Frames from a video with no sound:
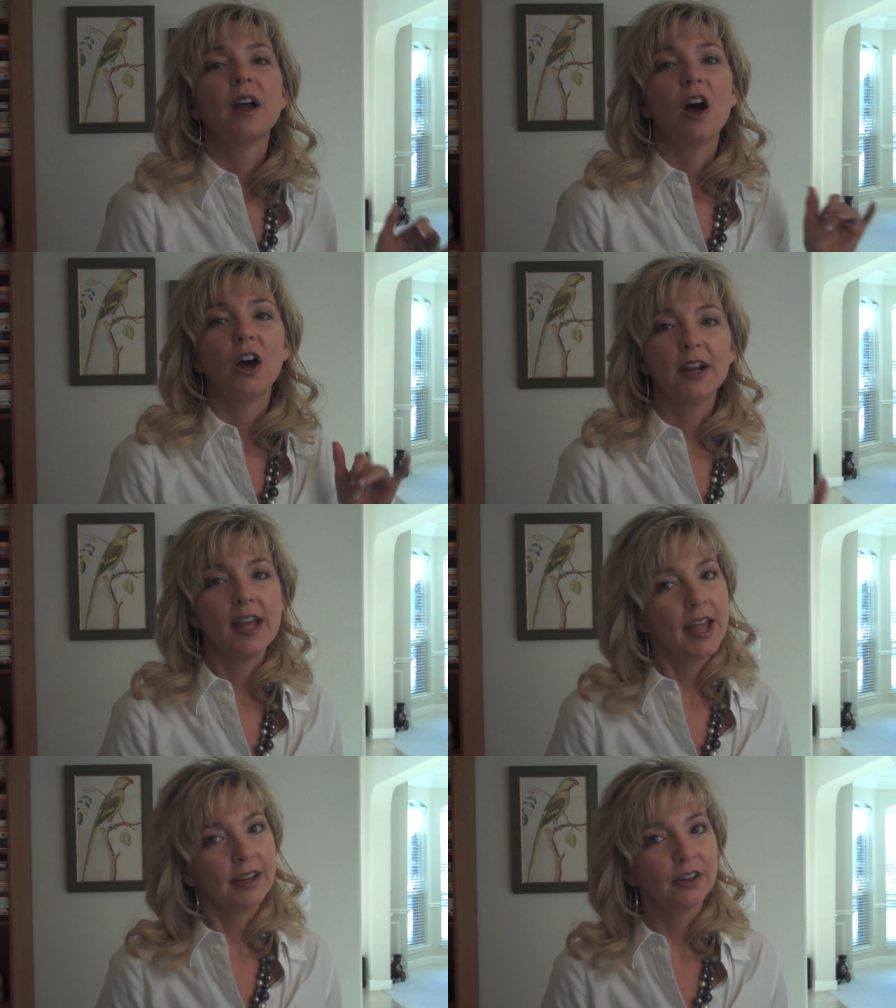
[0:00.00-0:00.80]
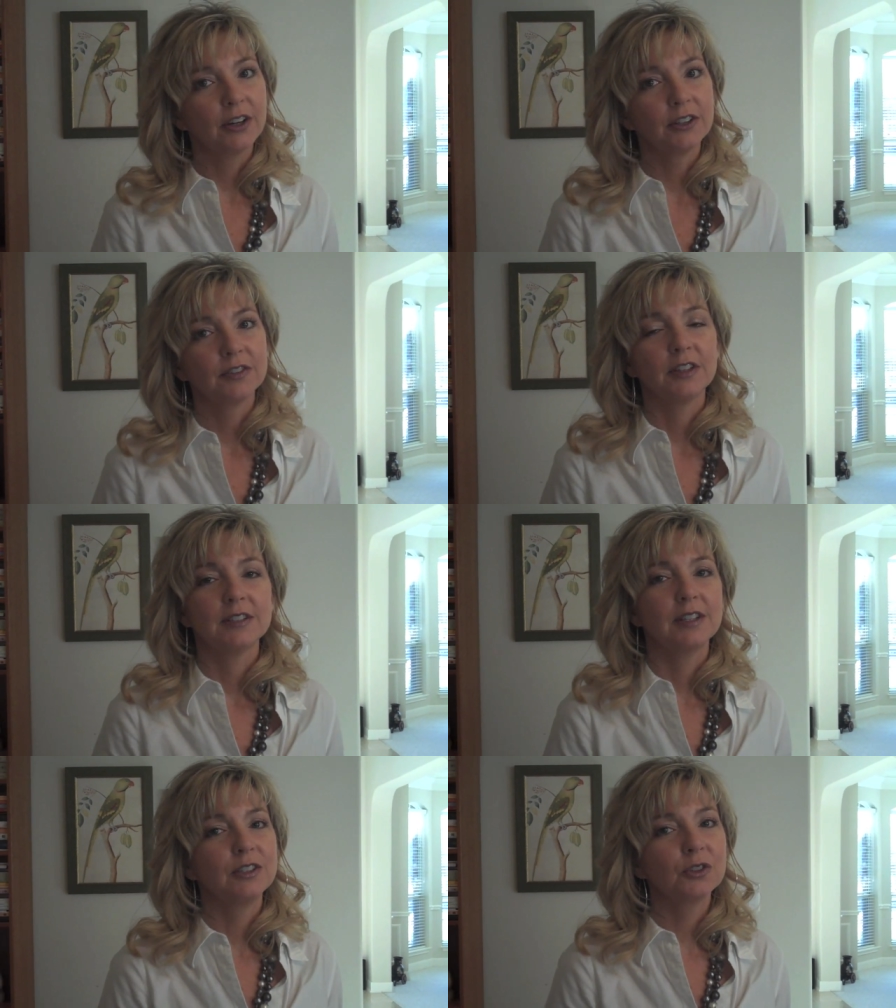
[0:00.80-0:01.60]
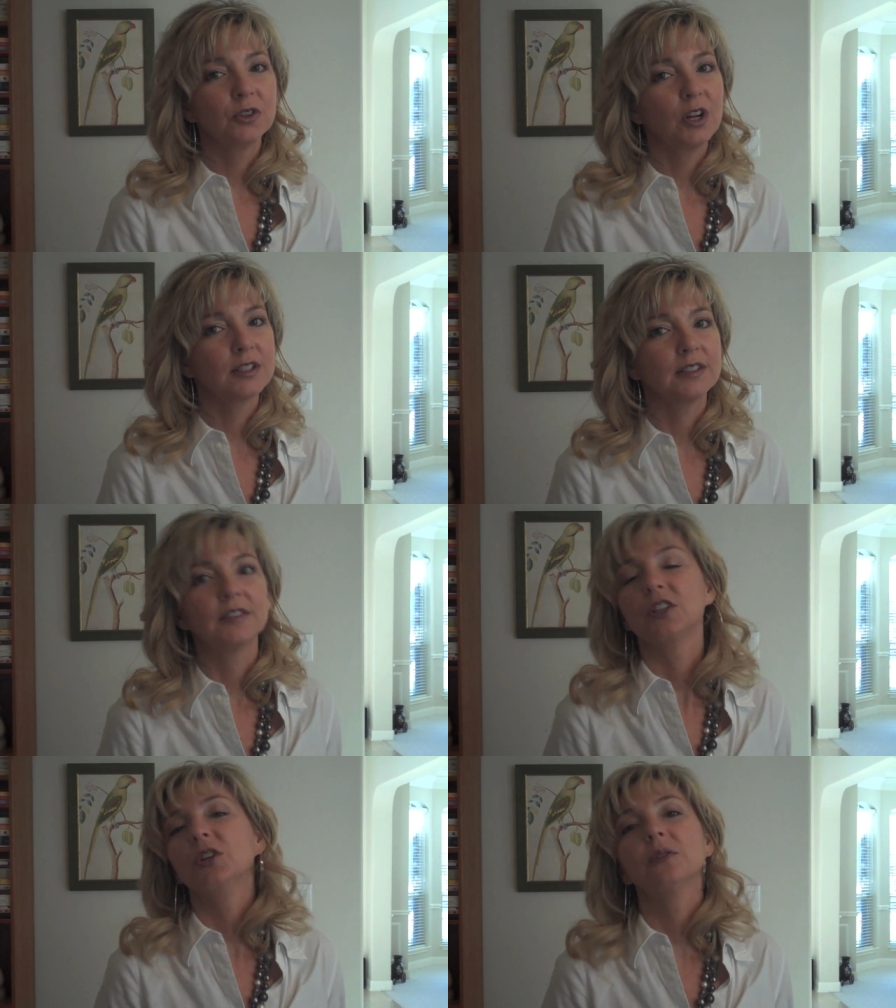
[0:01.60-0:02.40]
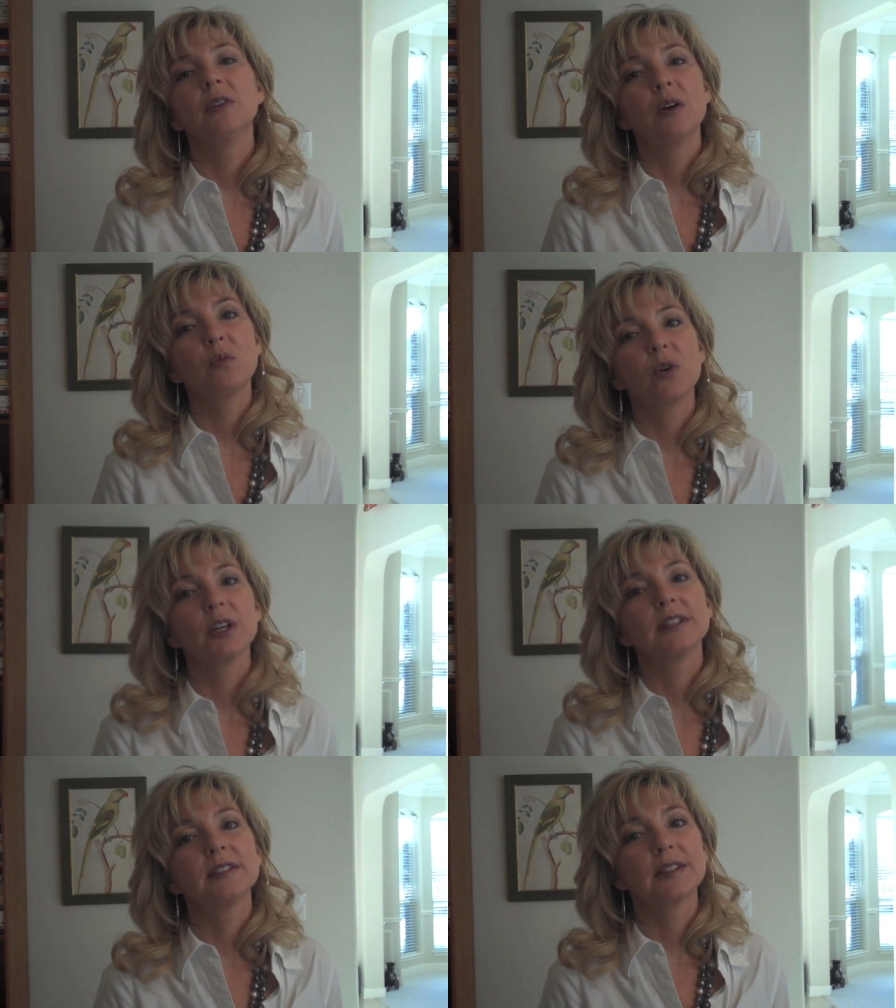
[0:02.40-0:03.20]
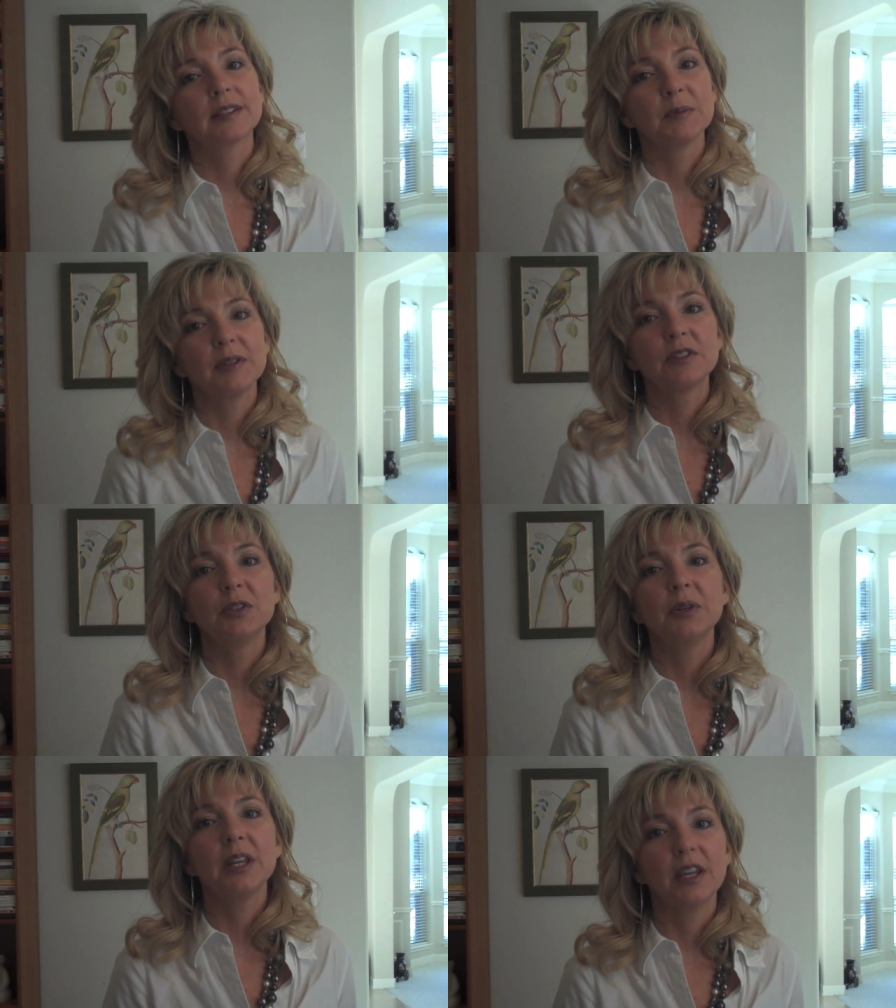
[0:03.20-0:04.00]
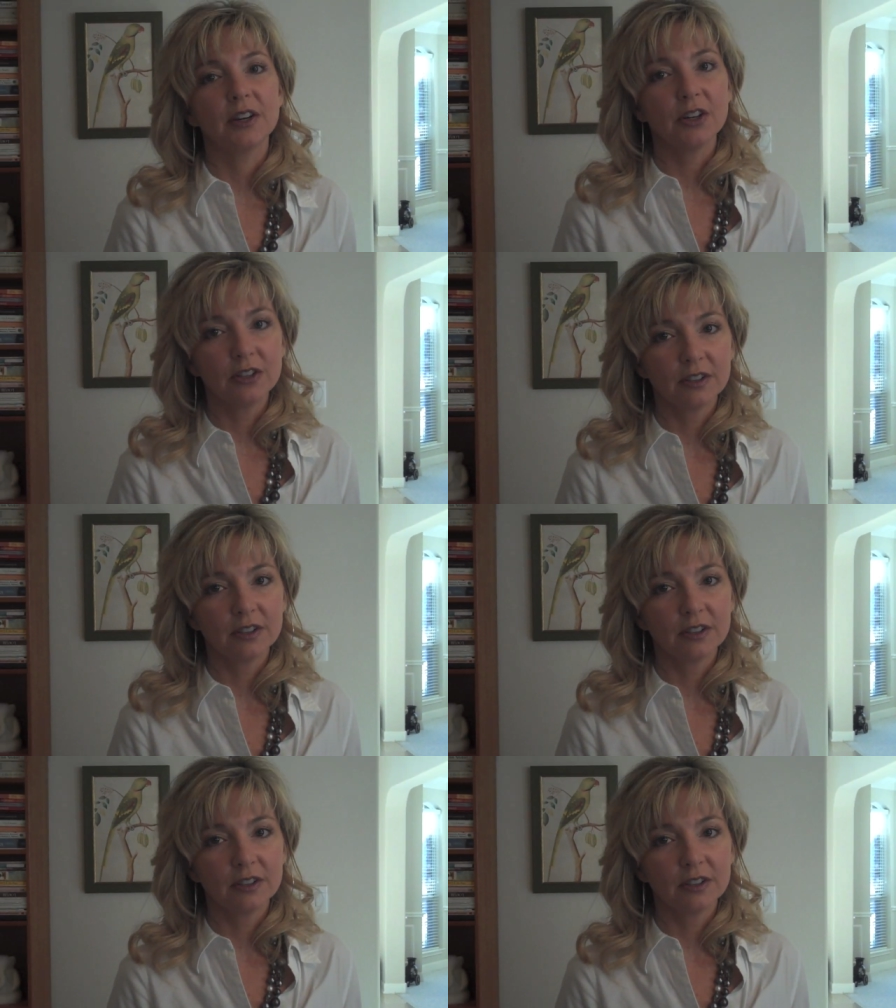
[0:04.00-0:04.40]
on a hanger that is in your closet that you have not worn in six months to a year,